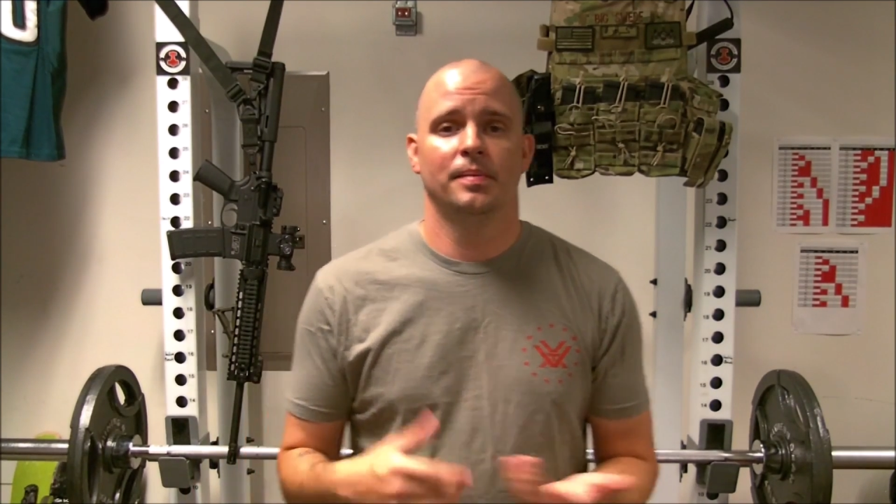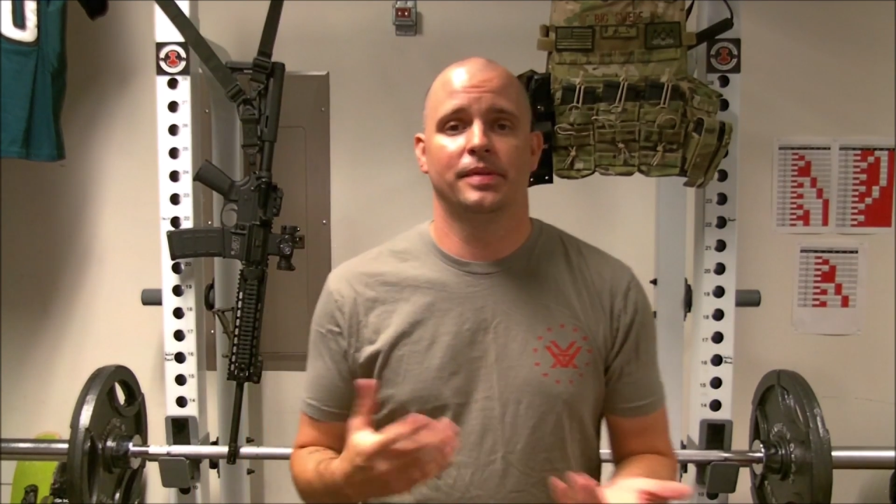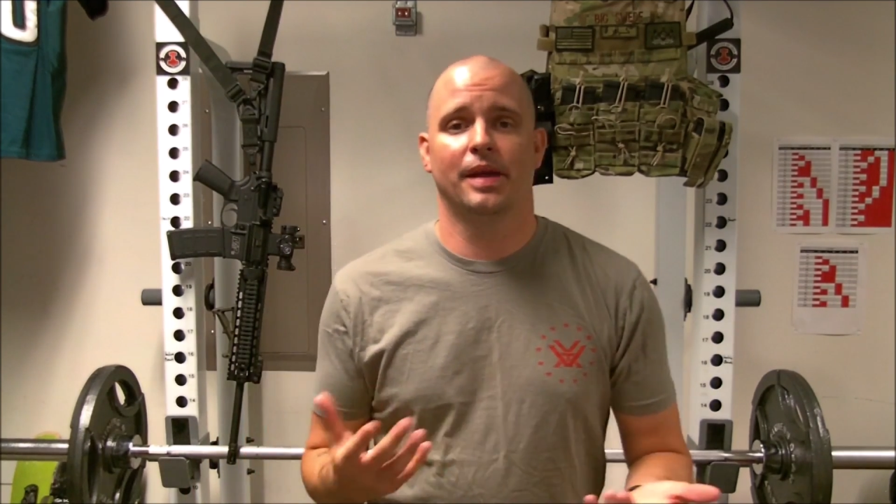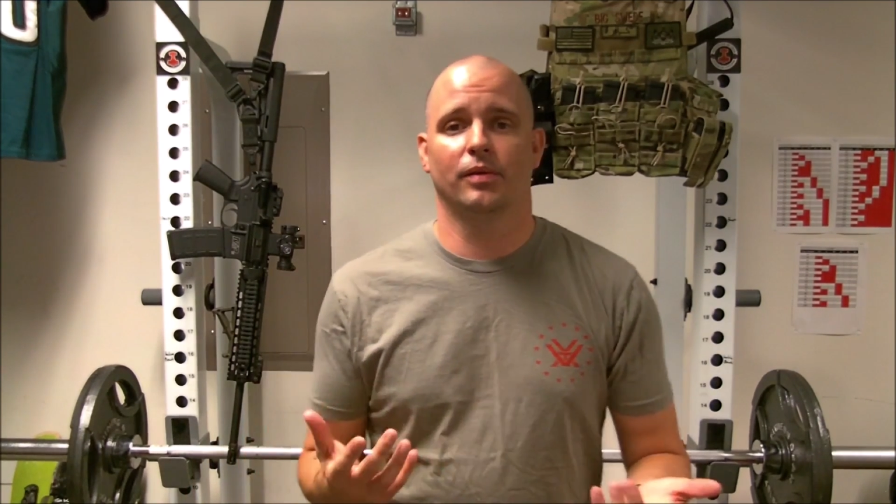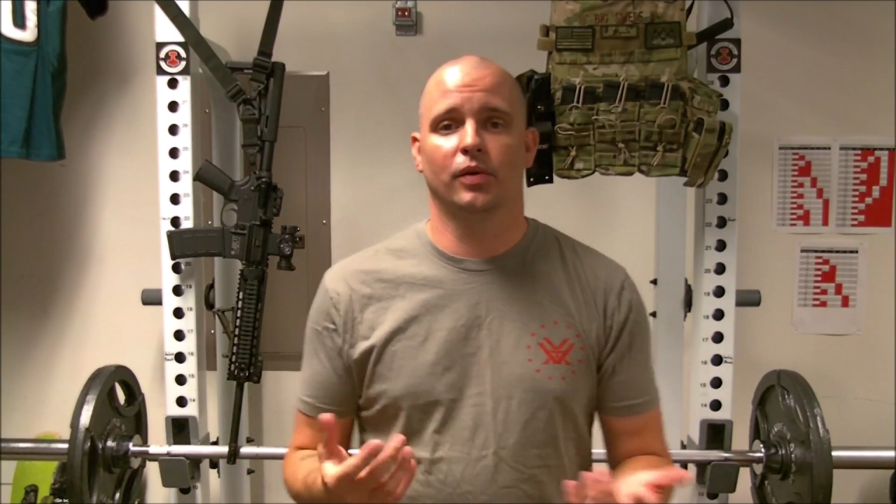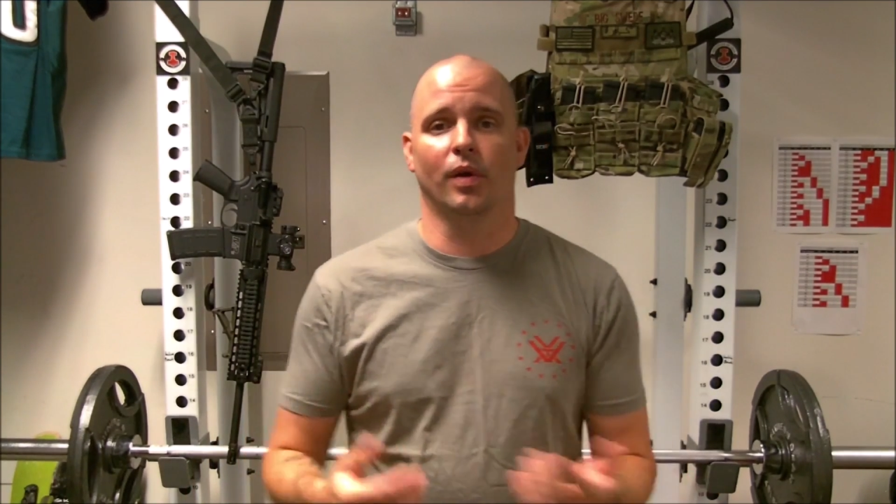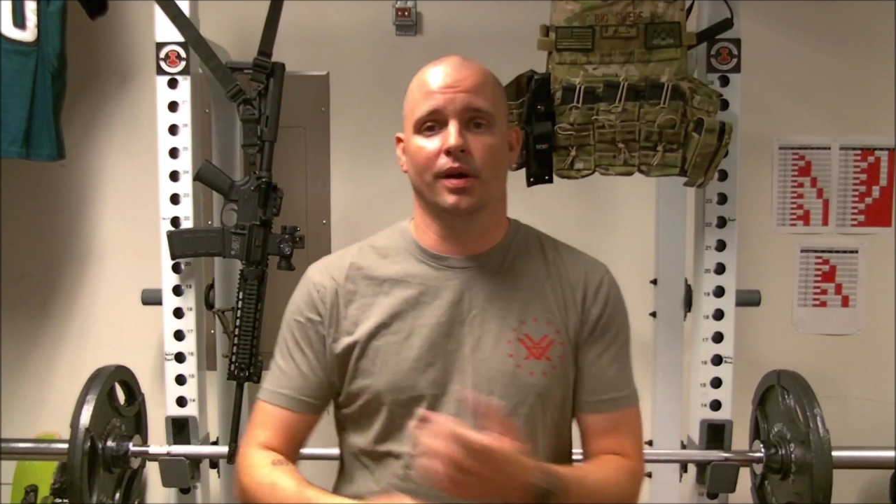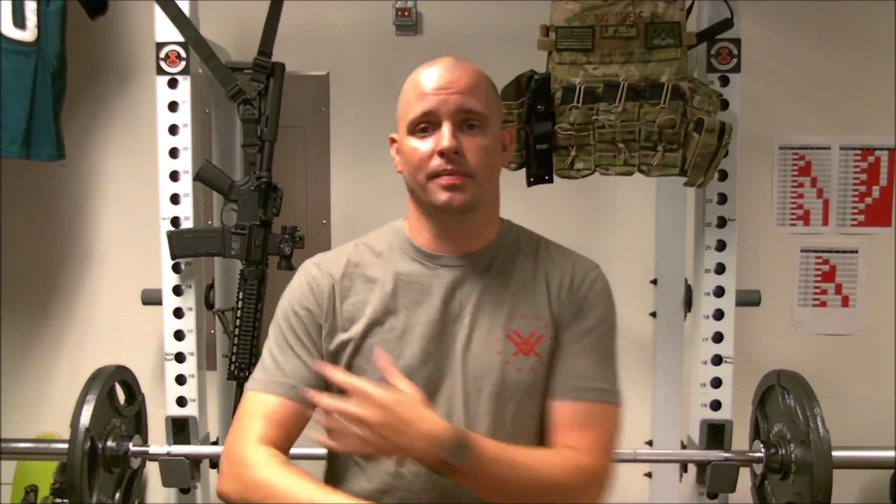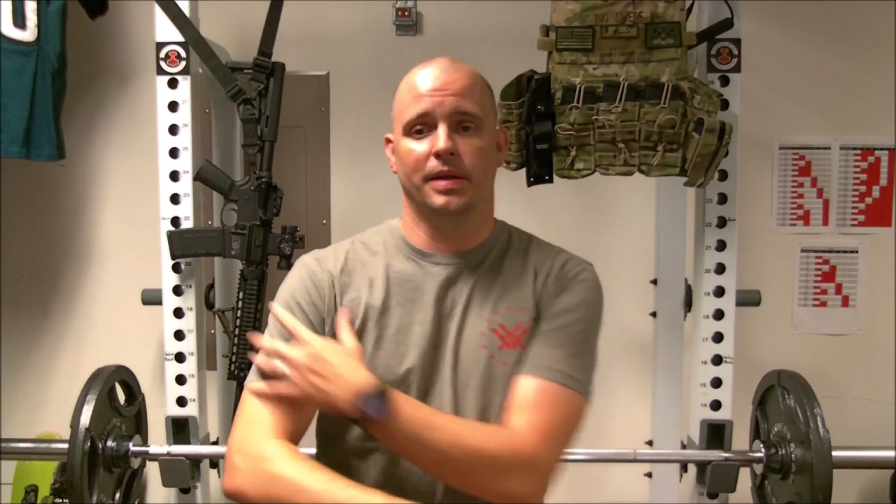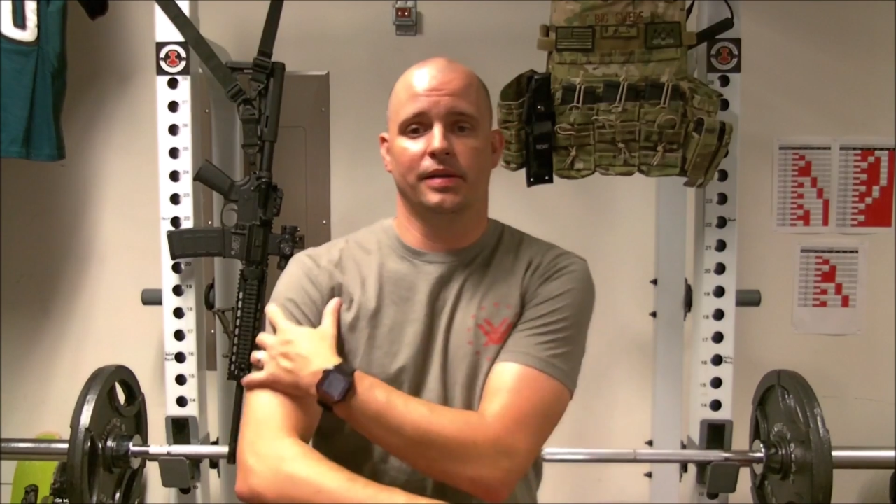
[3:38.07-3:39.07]
but that
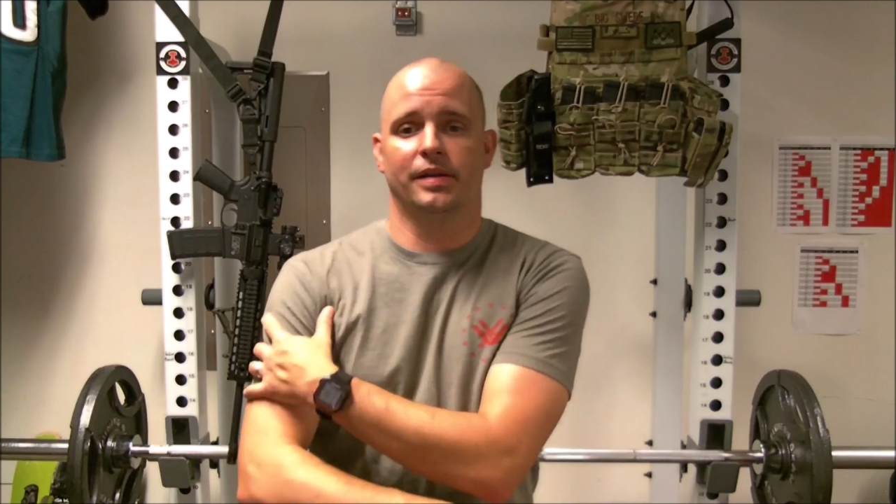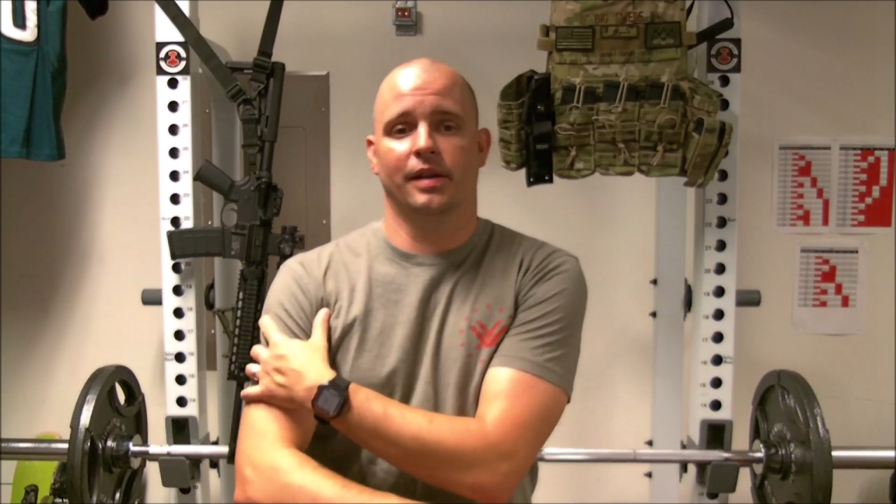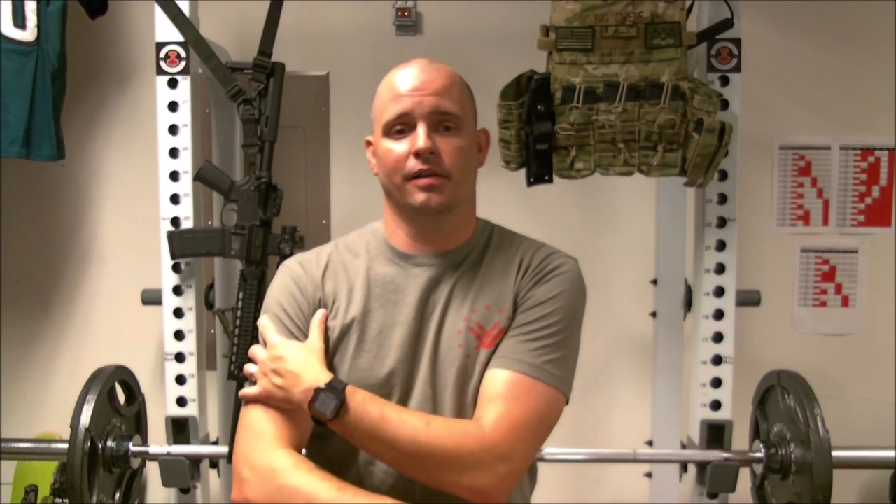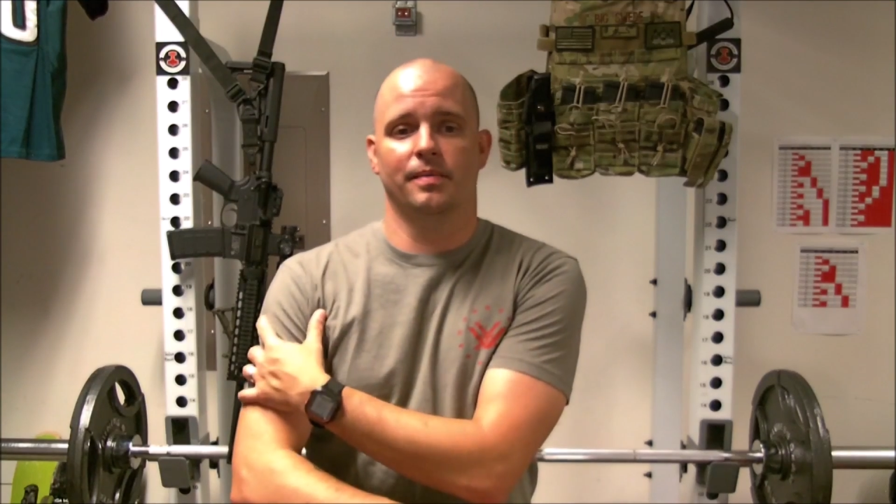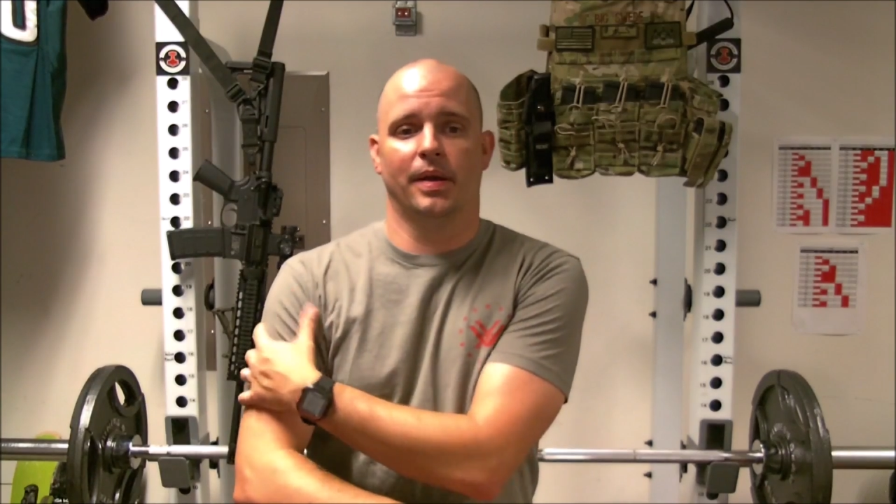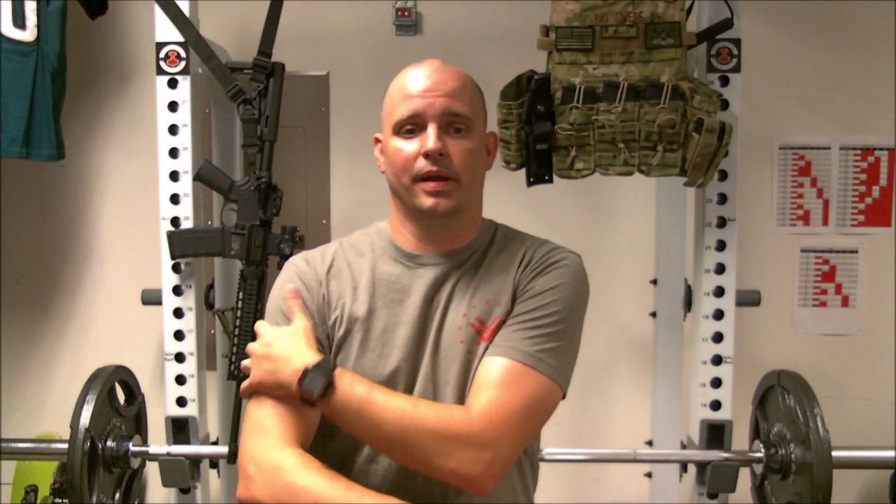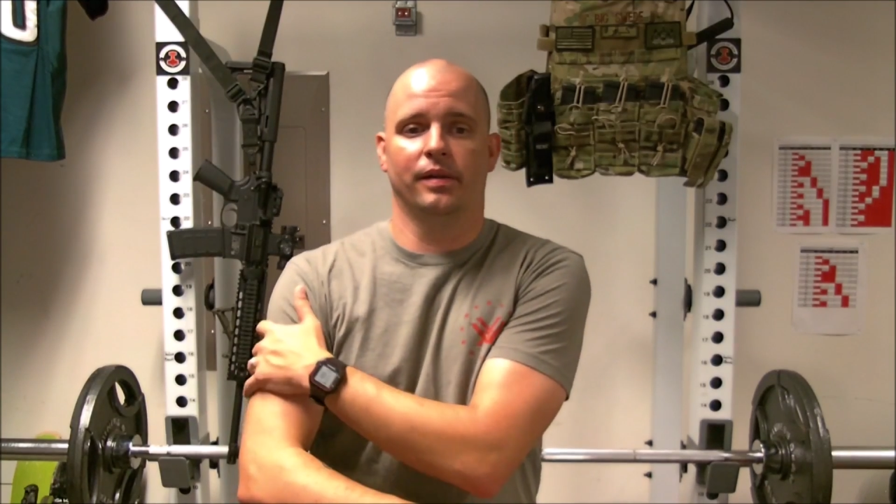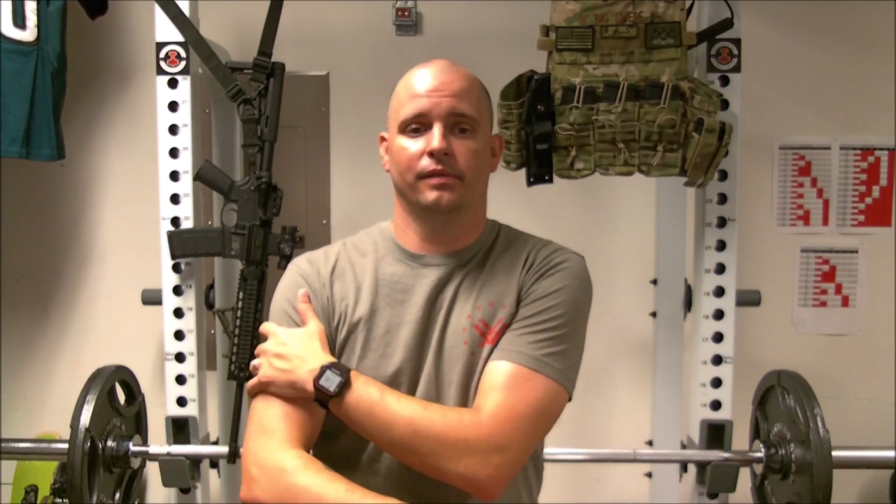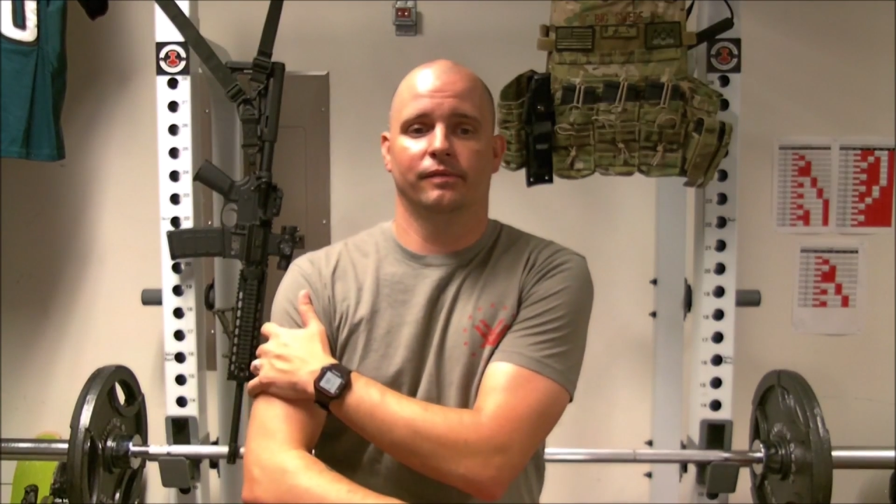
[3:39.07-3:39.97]
required me to carry my